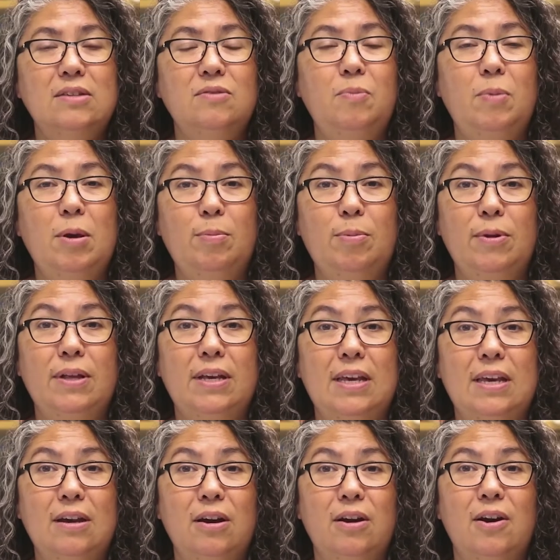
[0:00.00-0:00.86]
of people
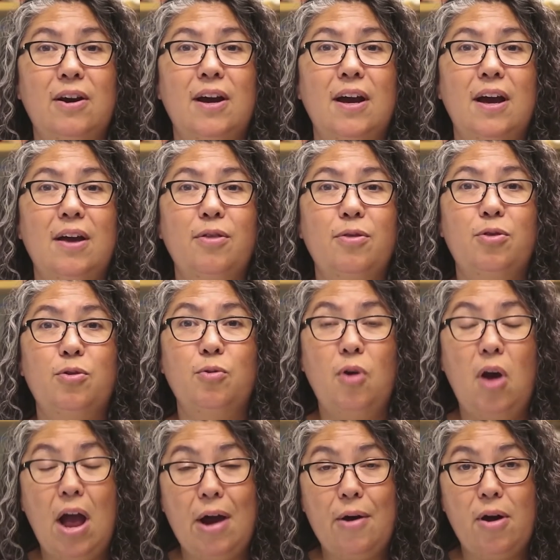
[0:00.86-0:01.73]
here
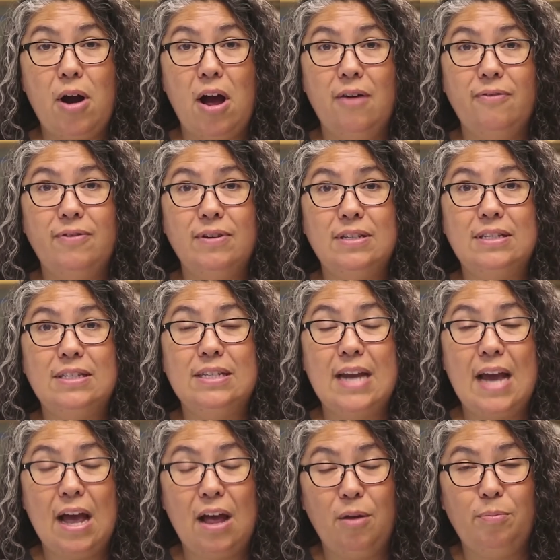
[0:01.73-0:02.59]
through our office
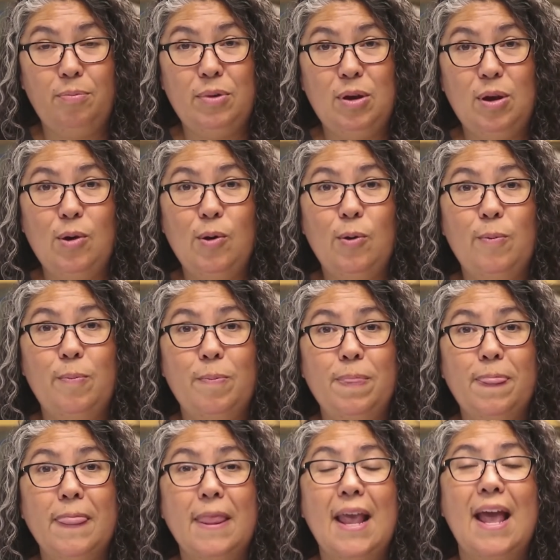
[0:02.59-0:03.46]
to help you.
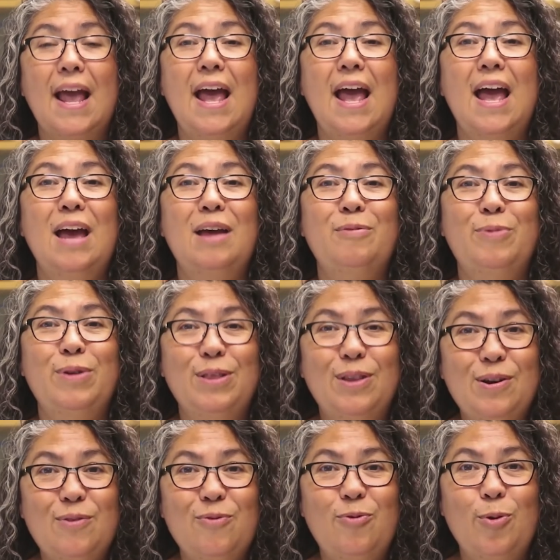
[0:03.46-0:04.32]
And we
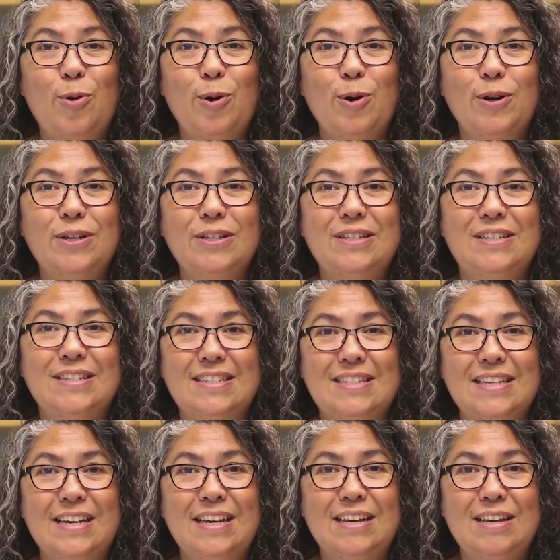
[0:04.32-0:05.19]
look forward
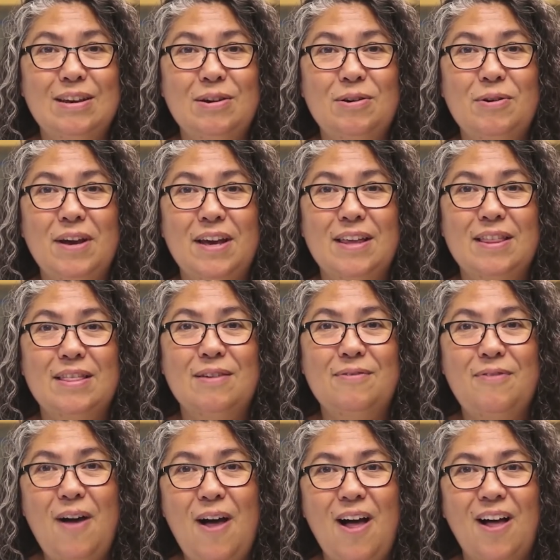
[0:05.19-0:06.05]
to seeing you in
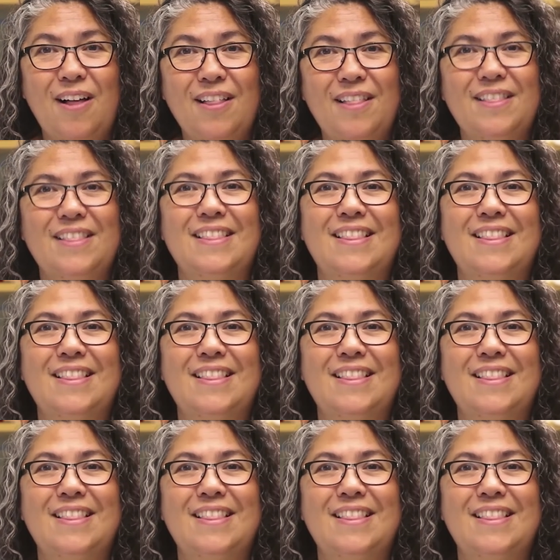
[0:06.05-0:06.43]
the fall.